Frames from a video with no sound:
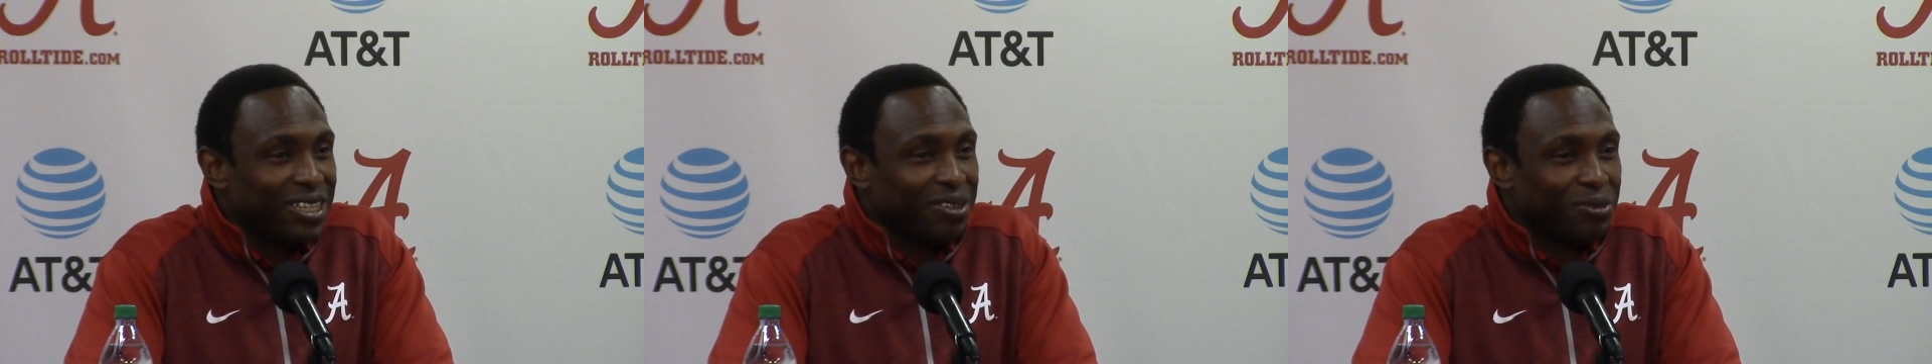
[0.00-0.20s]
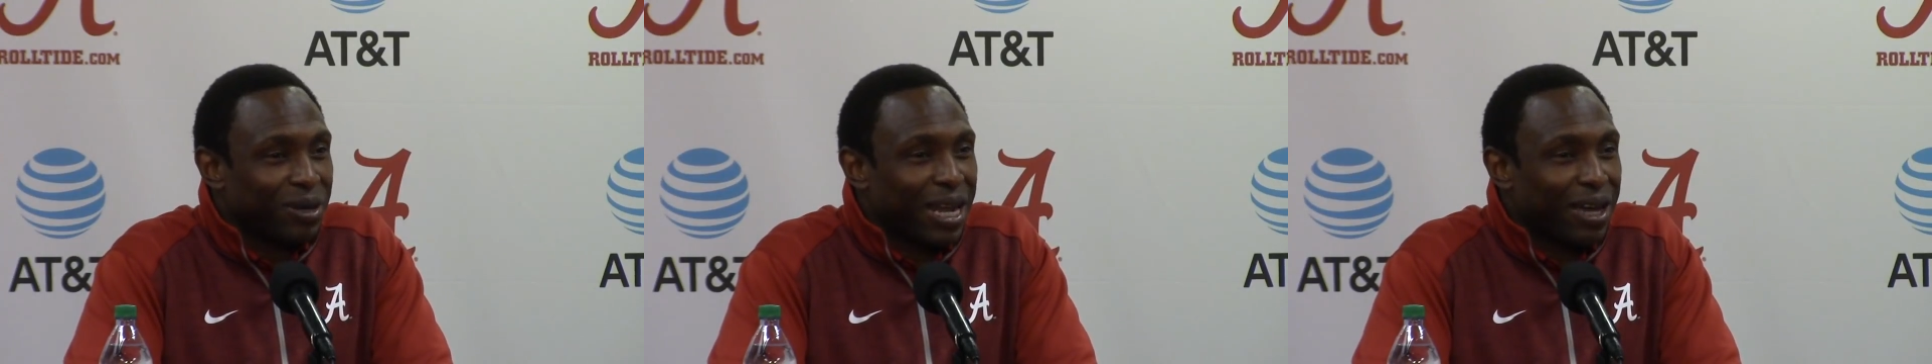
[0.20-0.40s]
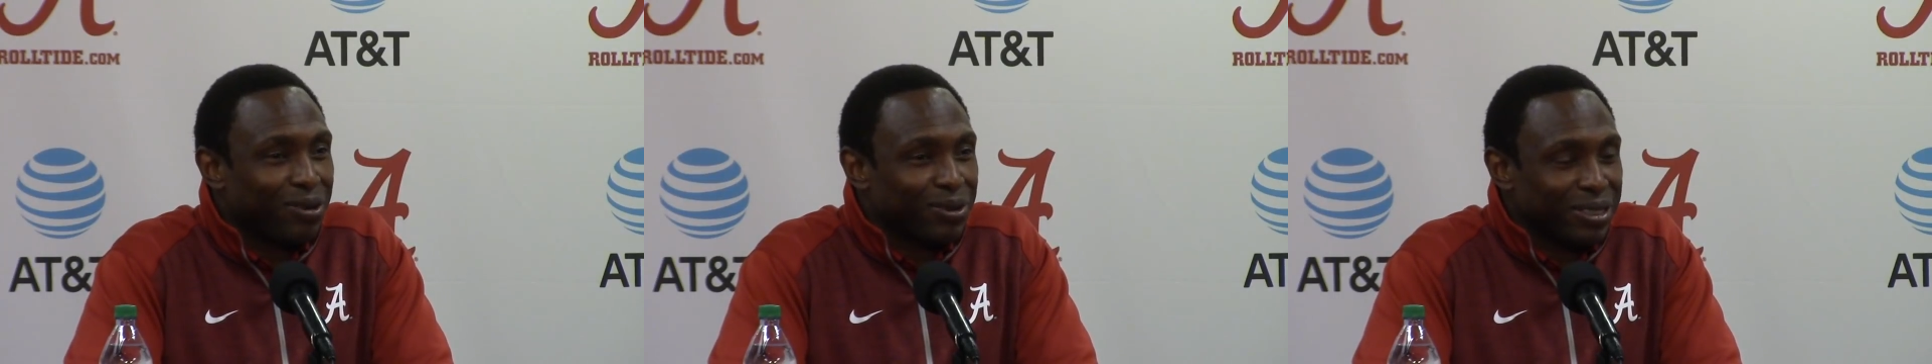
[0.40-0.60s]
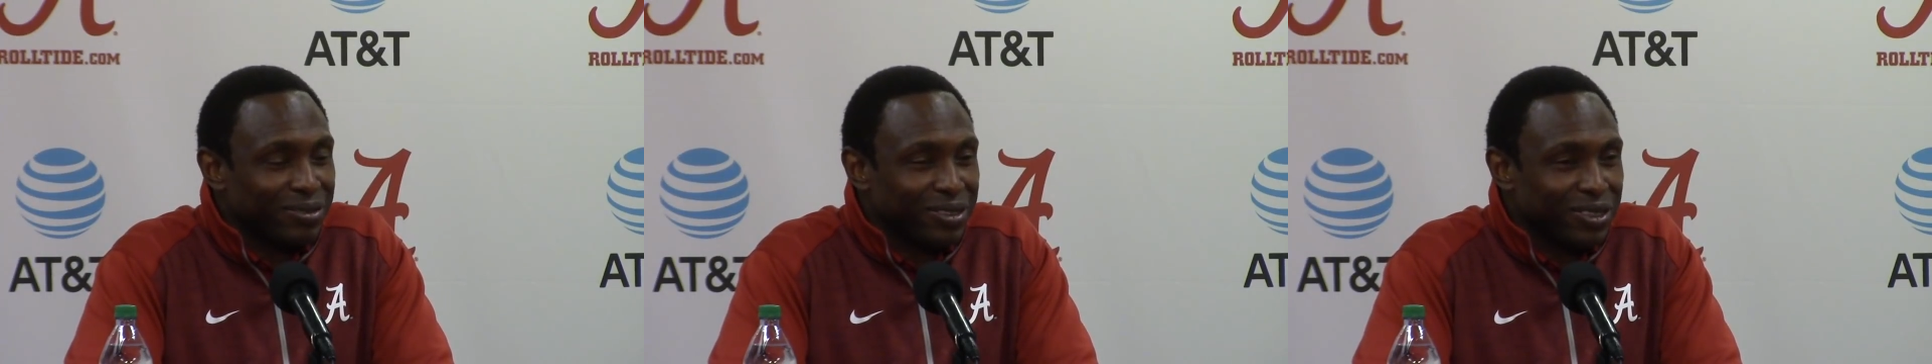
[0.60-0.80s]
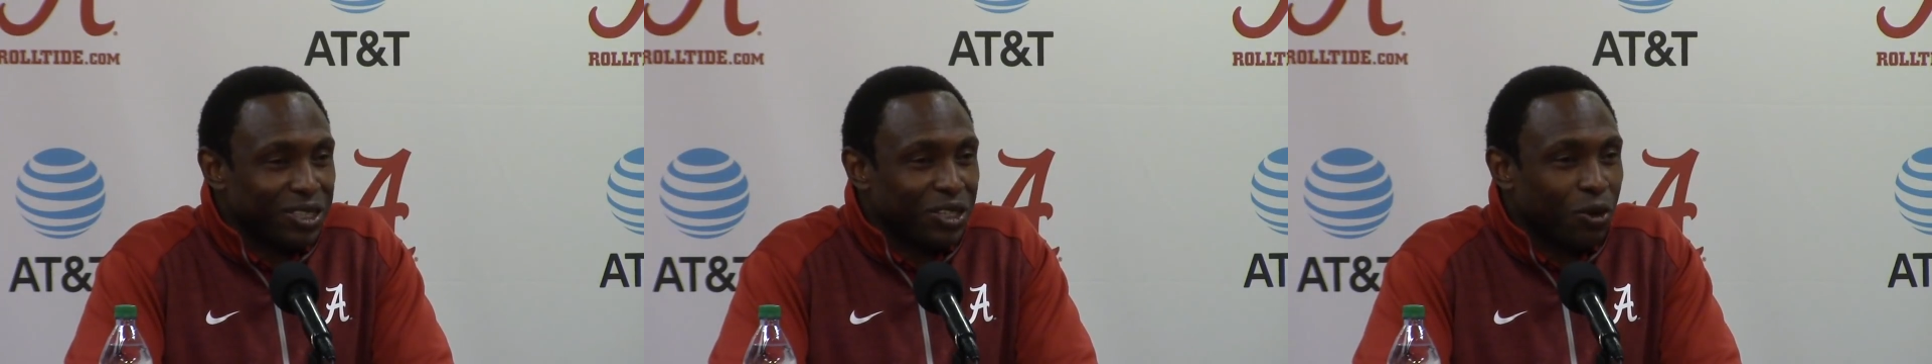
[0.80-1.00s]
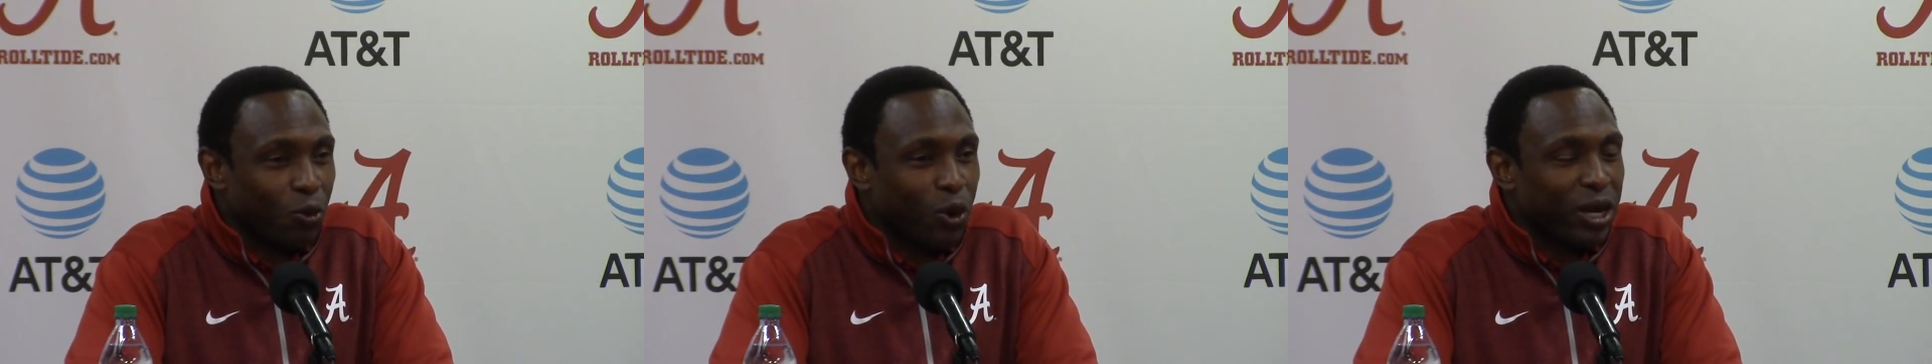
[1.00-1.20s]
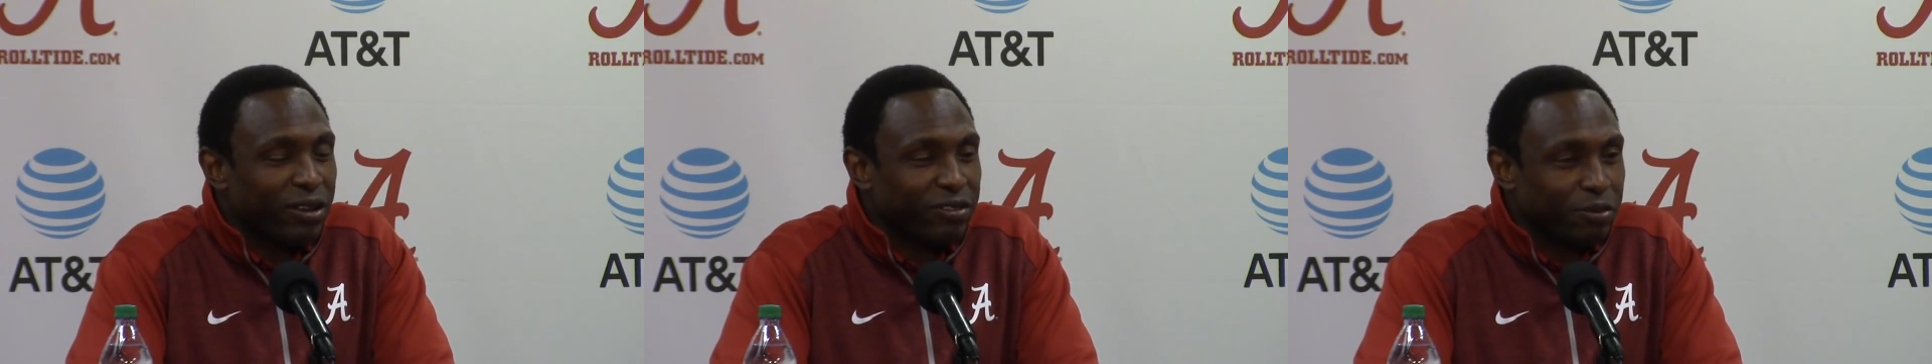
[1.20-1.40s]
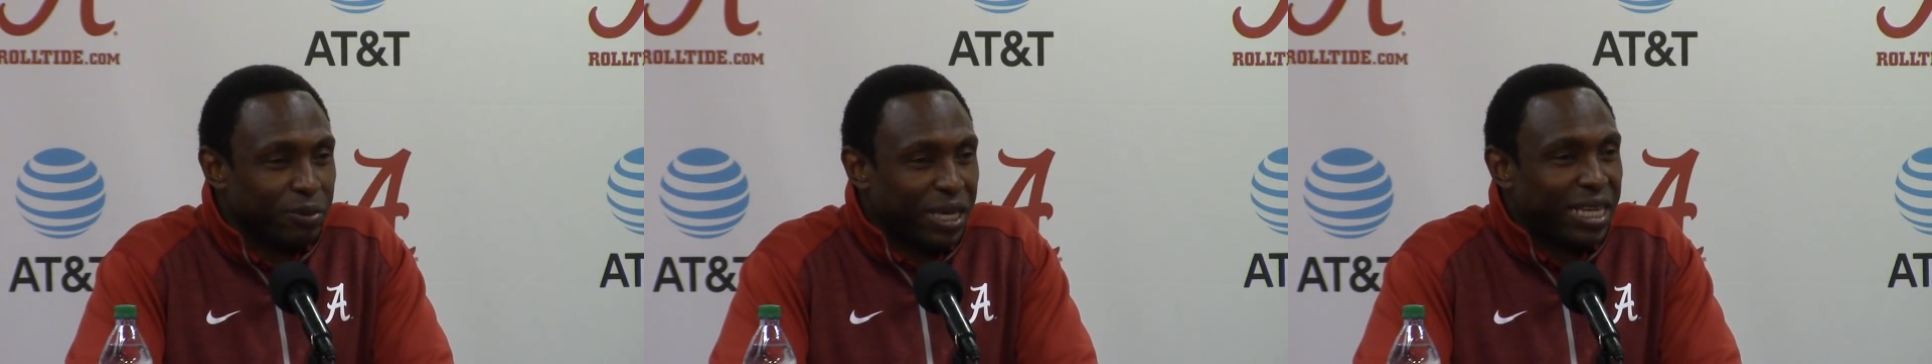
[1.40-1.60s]
without, you know, one
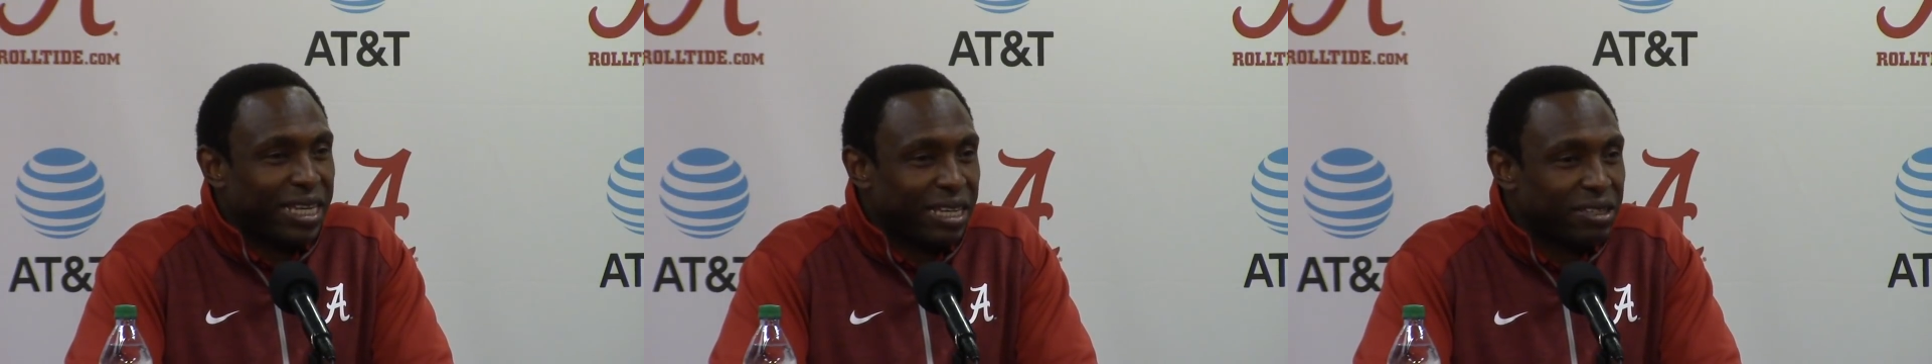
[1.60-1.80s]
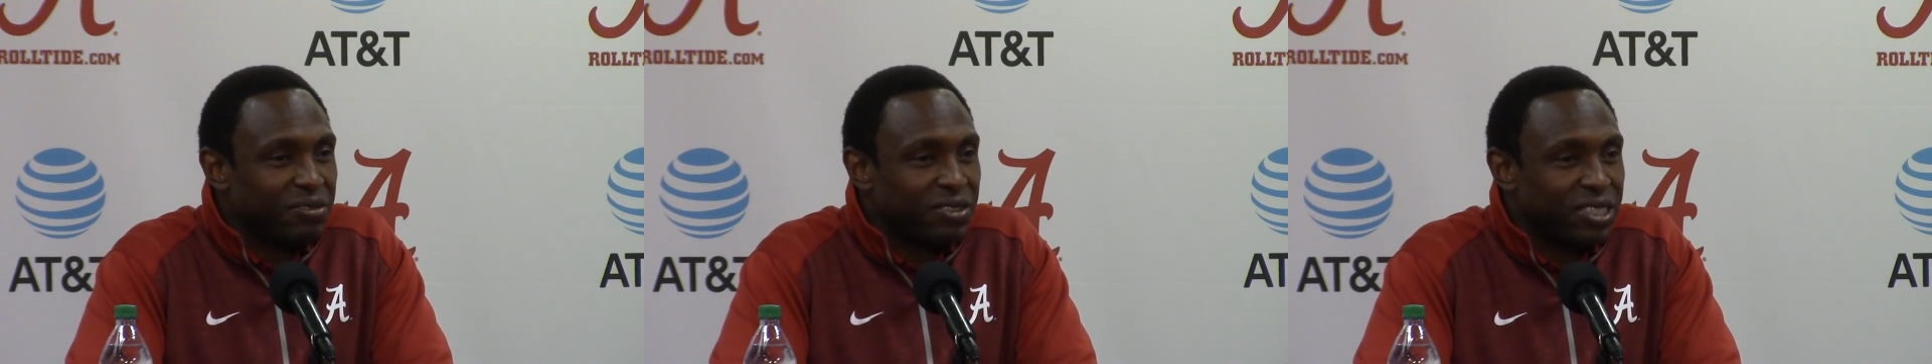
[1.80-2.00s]
of them getting in